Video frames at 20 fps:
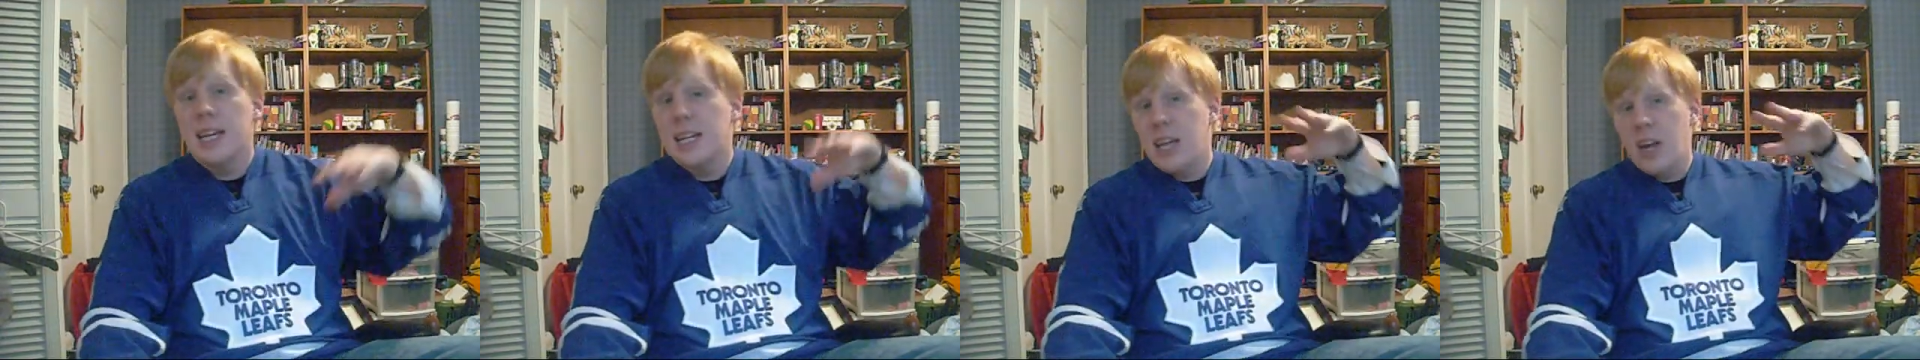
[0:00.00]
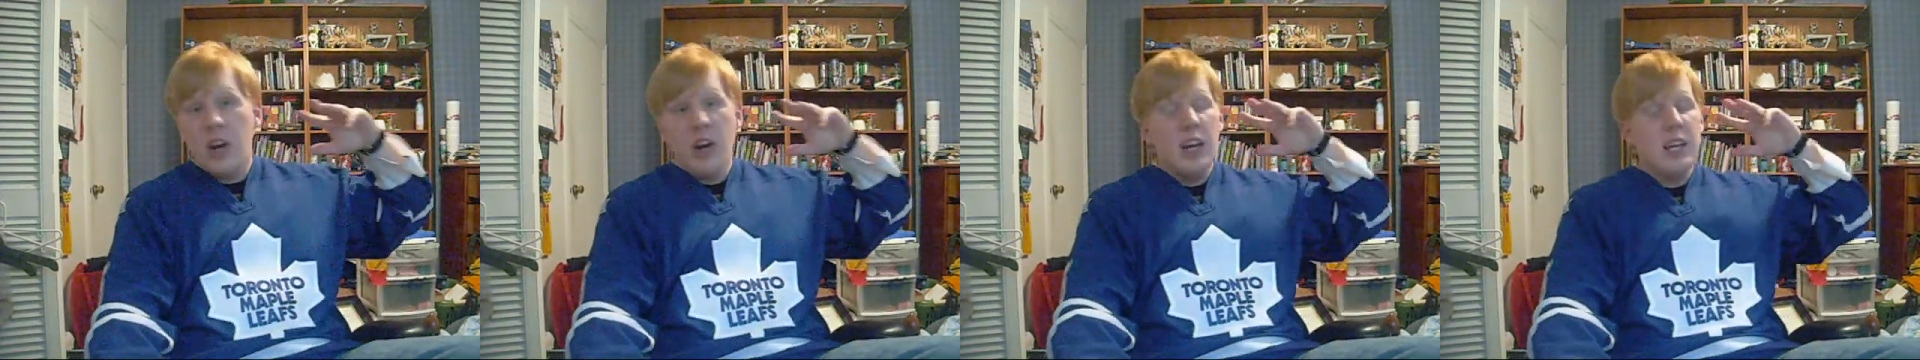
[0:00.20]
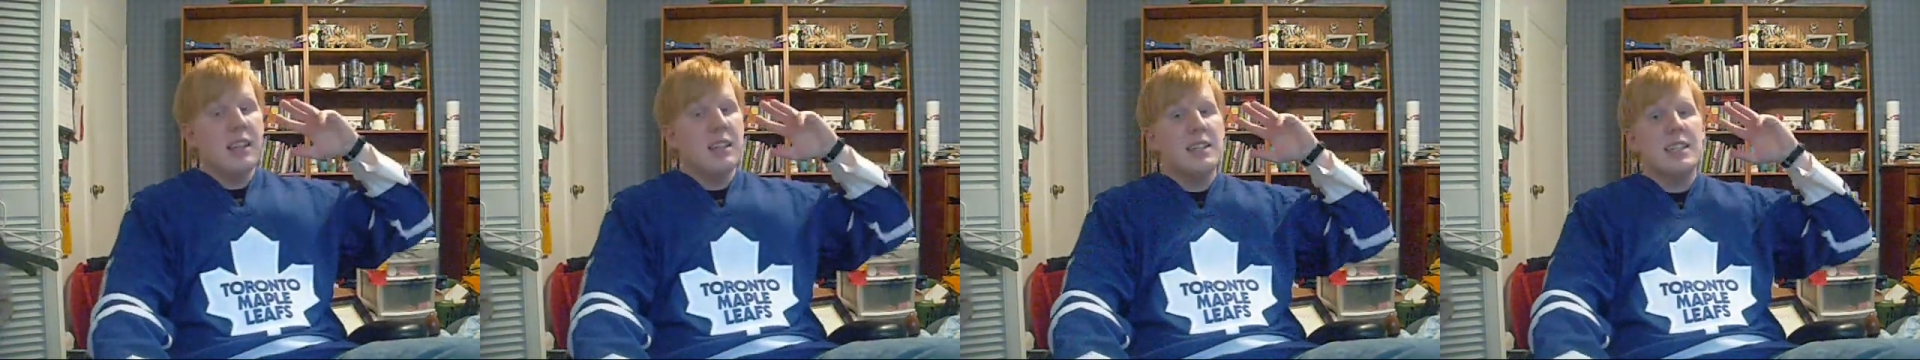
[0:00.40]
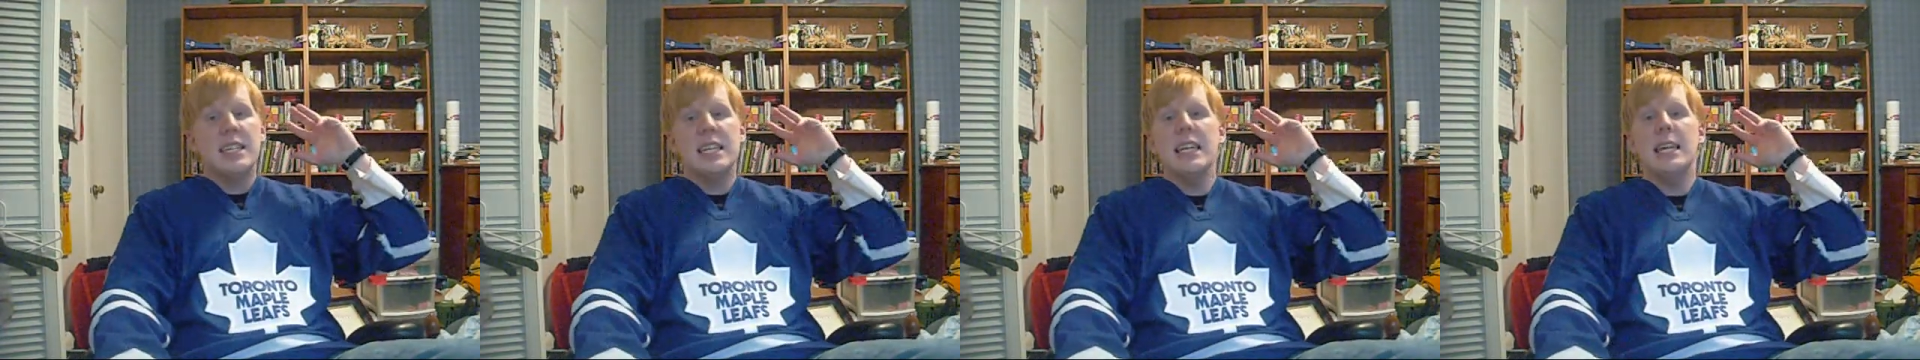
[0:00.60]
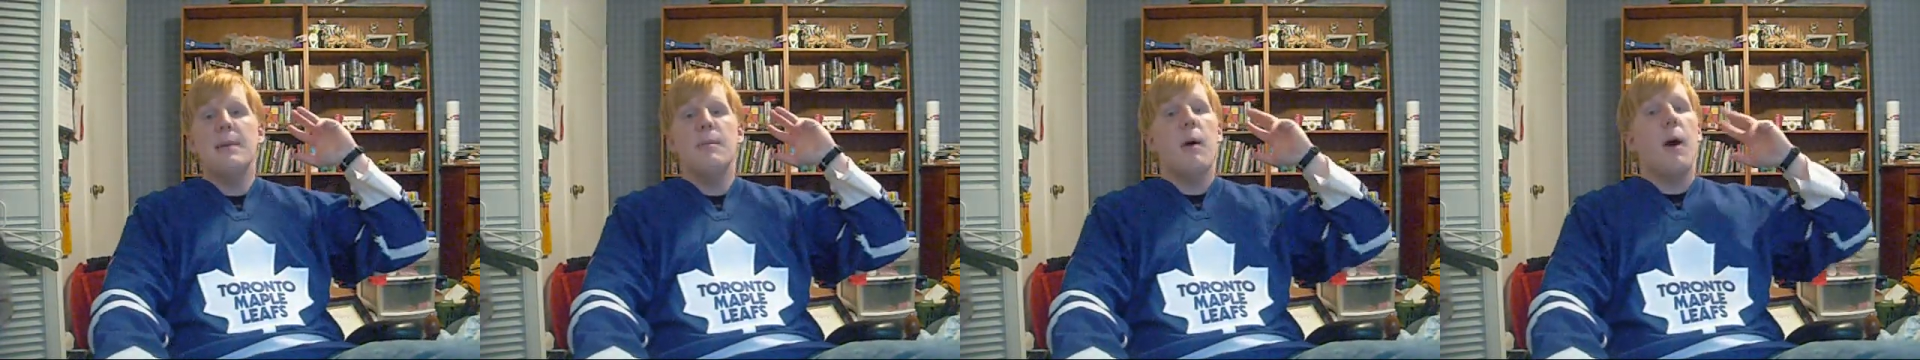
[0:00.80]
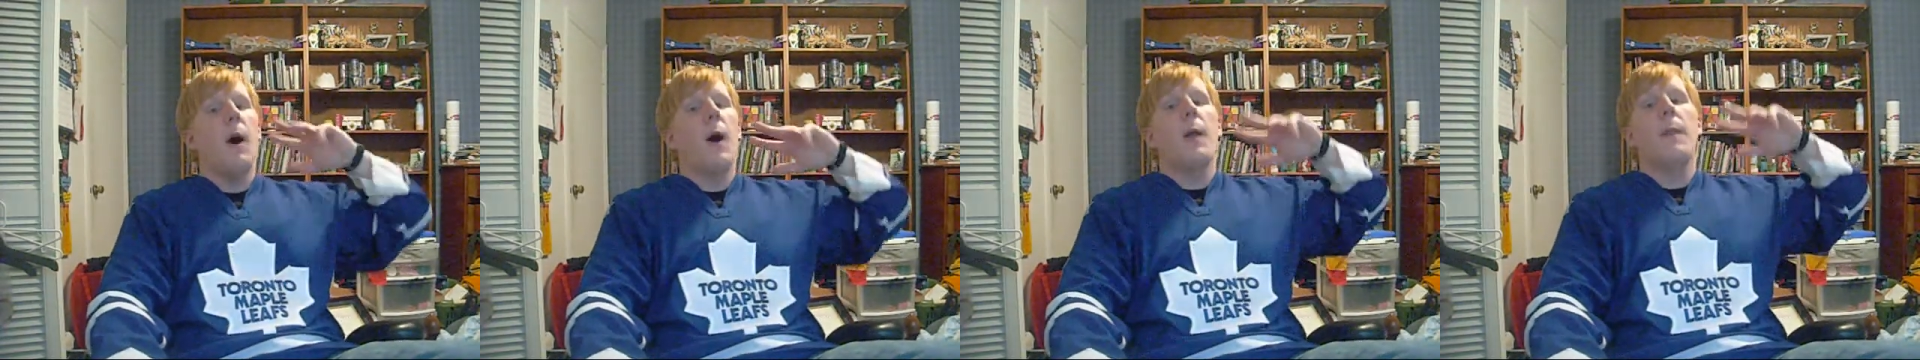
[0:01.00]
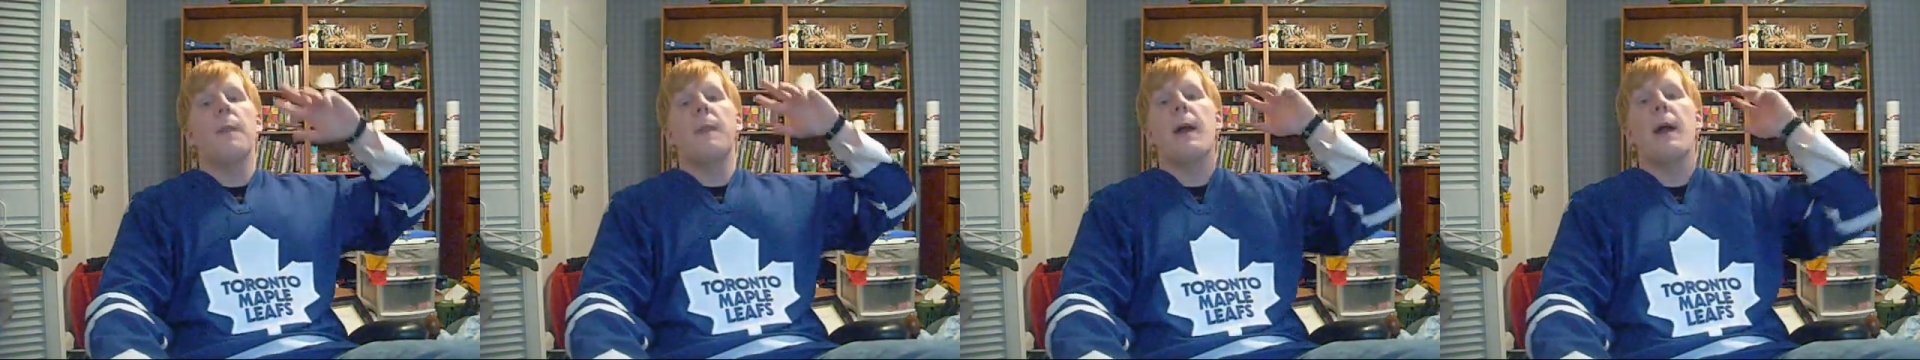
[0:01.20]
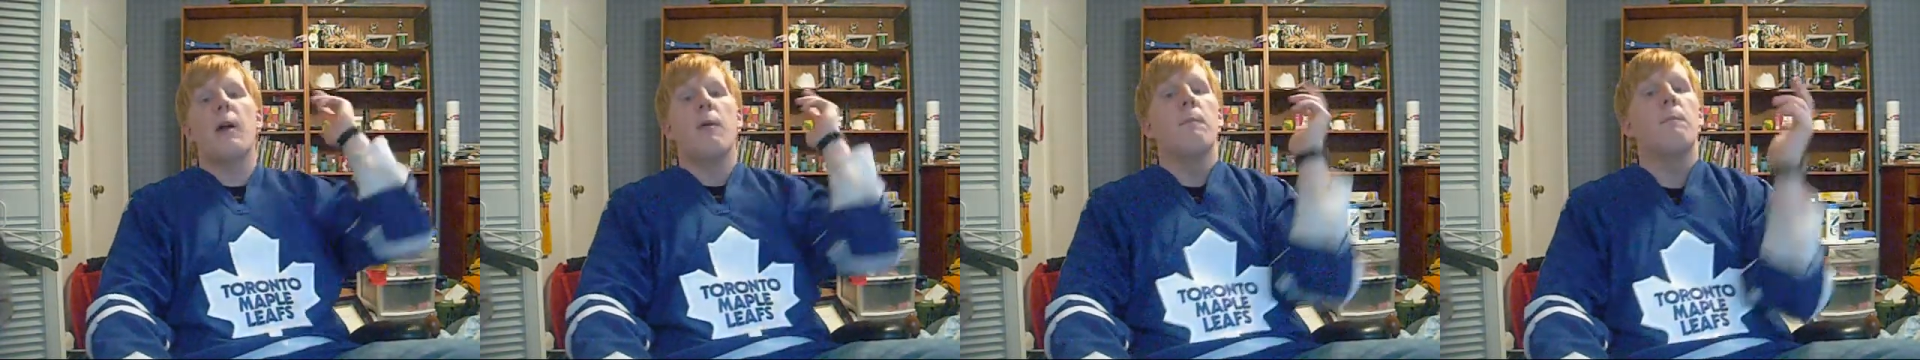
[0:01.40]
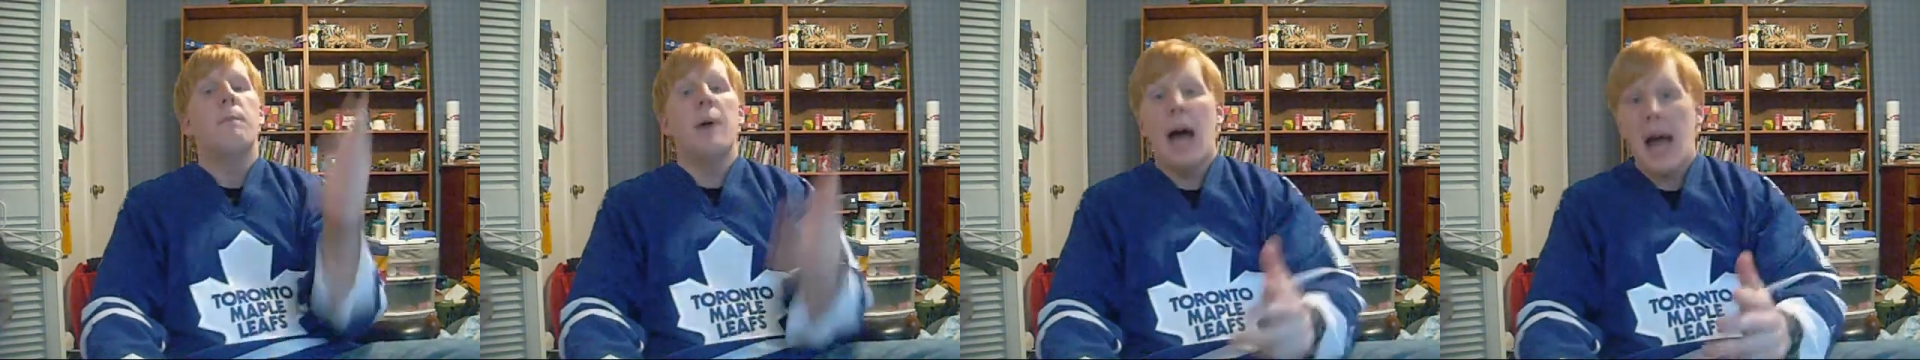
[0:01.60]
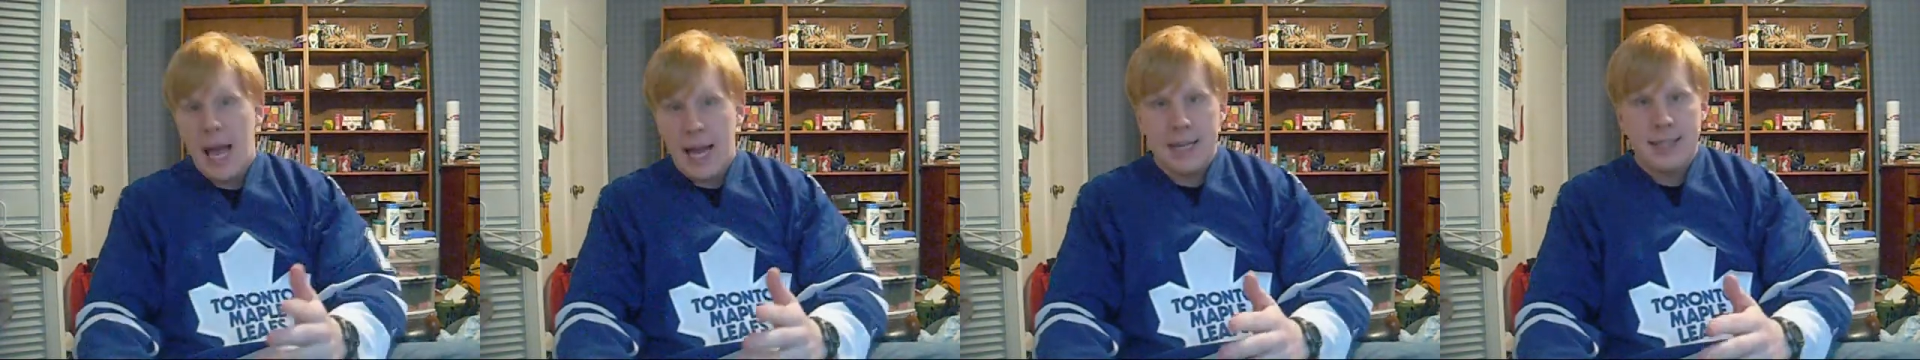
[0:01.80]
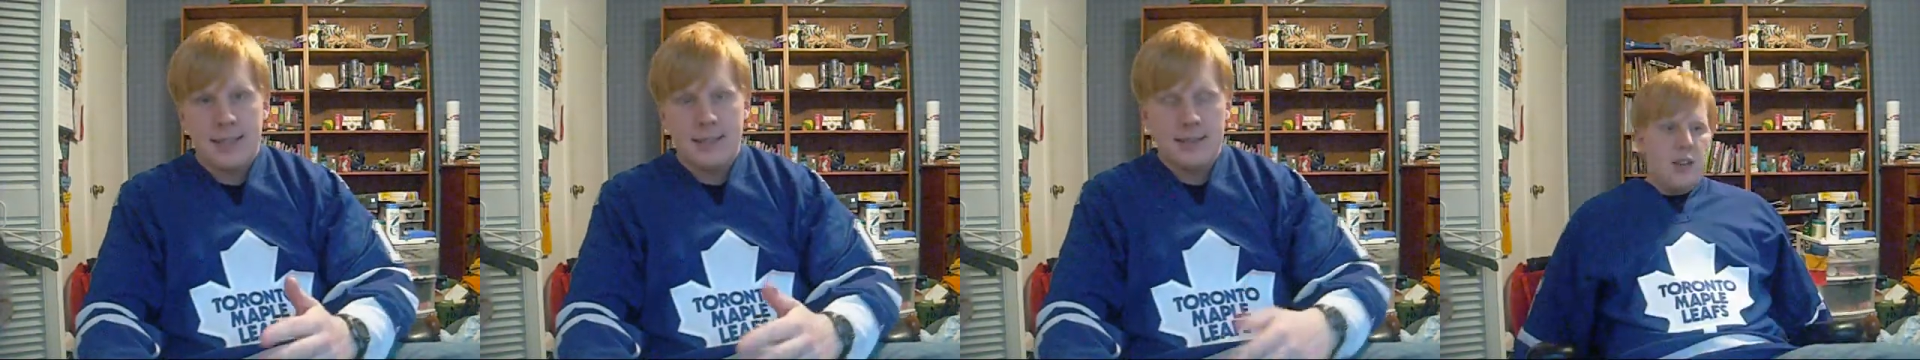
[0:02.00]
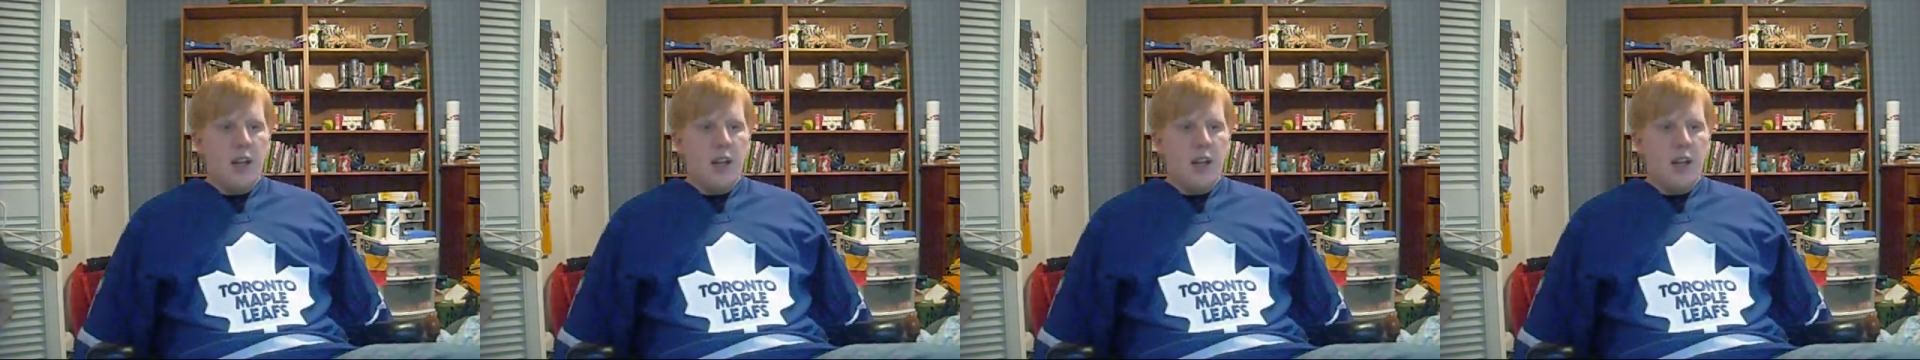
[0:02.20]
carrying the team on their backs.